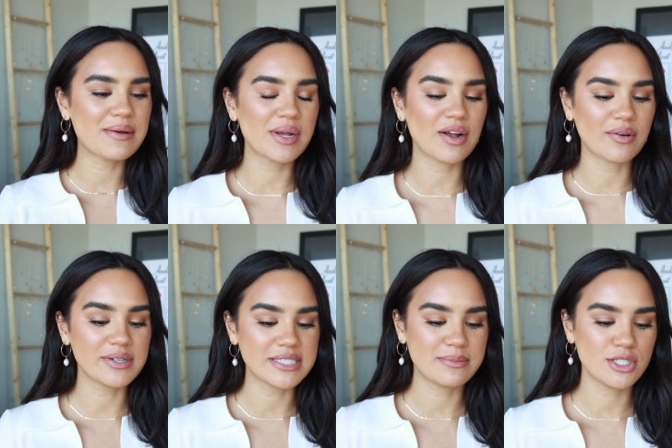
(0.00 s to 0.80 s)
we are
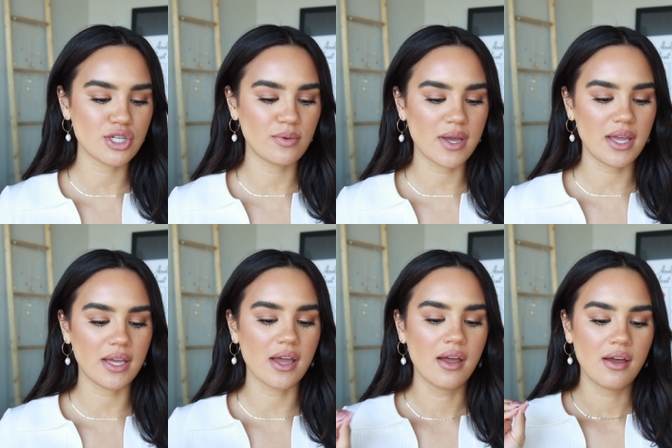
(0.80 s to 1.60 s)
going to be
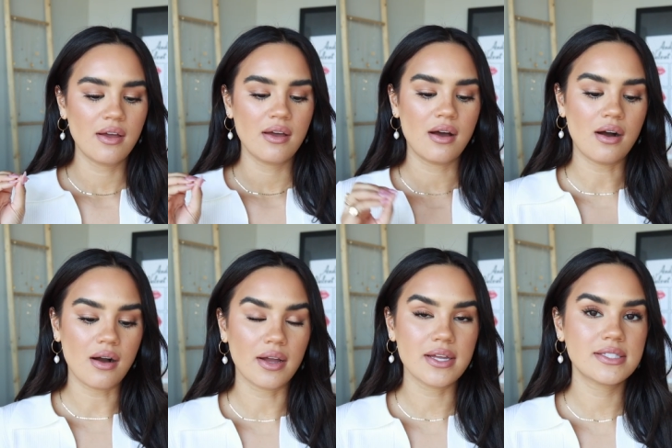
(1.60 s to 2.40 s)
doing
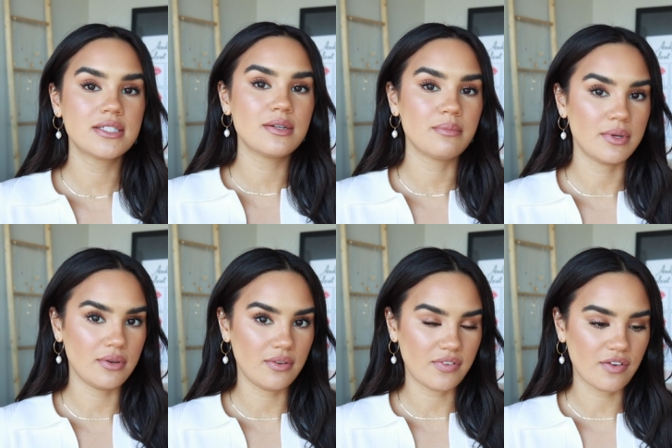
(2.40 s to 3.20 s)
August
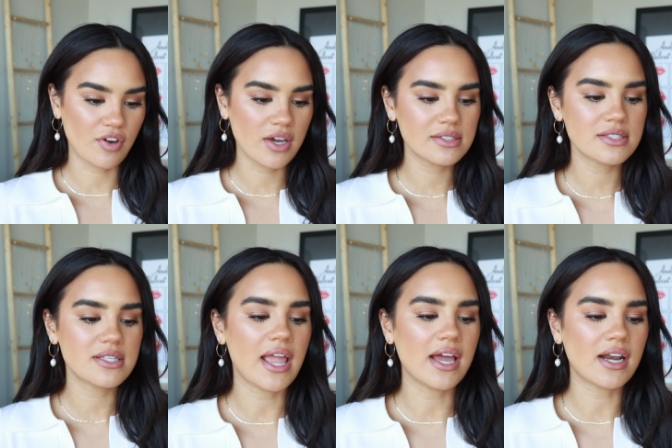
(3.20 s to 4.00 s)
beauty
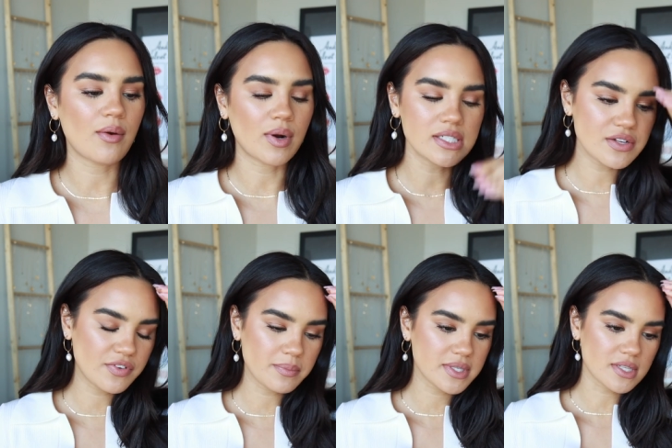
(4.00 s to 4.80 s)
favorites and I wanted to
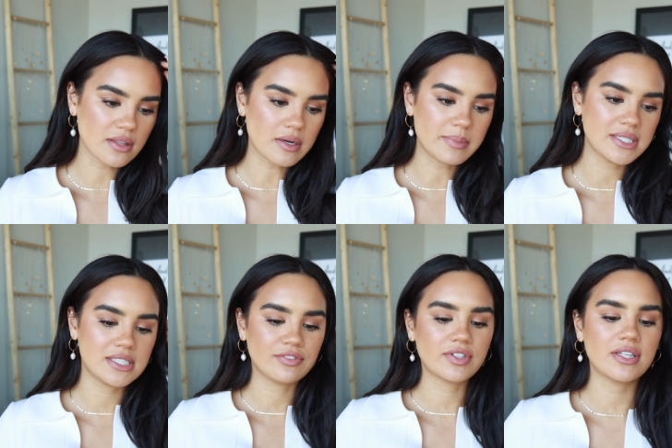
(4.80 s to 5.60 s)
film this a little bit
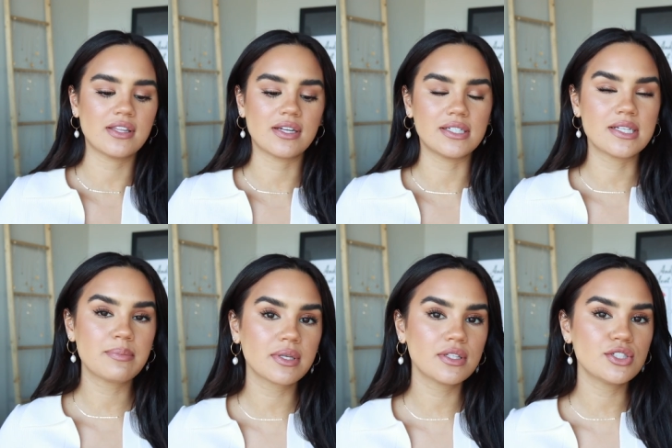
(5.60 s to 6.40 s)
differently than I
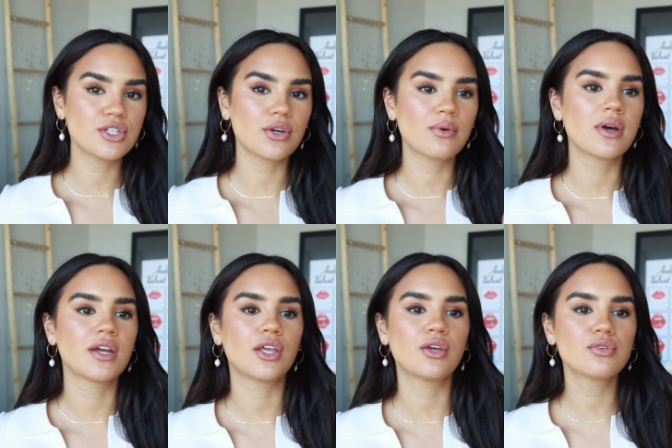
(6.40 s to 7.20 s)
typically do.
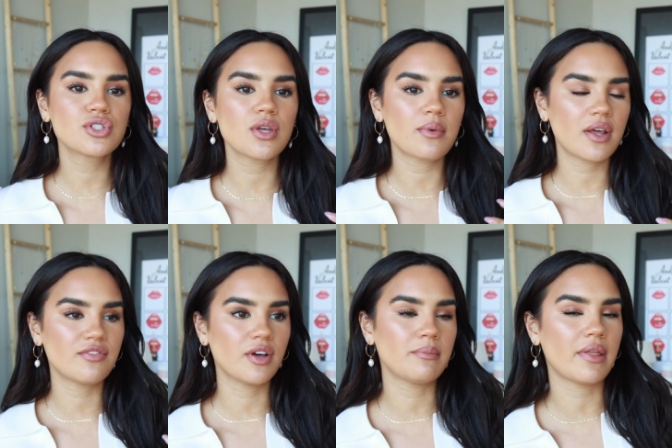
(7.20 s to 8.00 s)
Usually when I
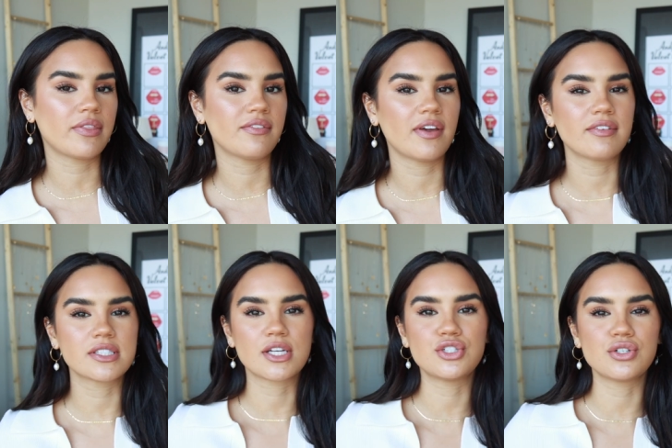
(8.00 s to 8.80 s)
film monthly
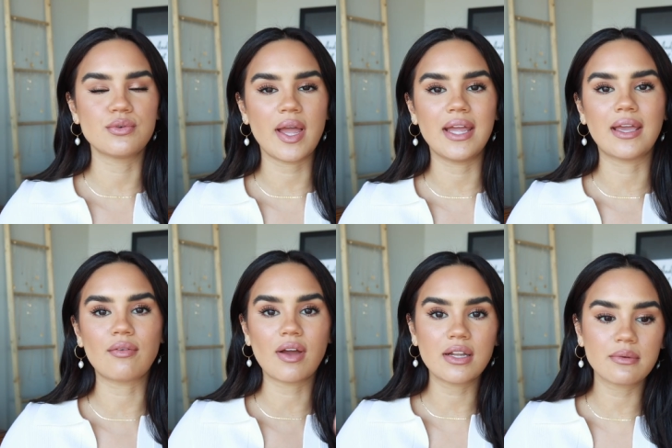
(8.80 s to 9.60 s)
favorites I do a
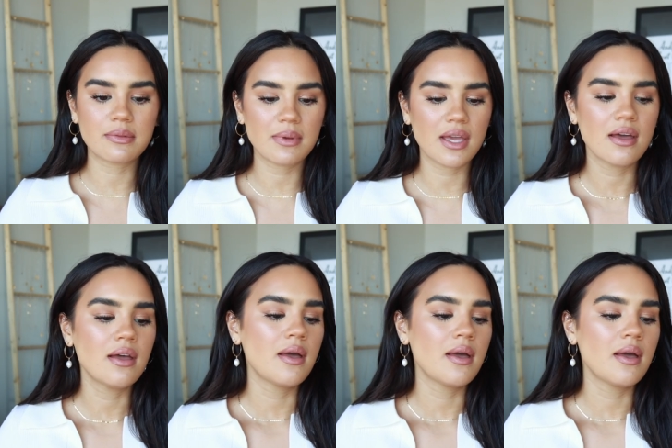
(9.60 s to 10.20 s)
get ready with me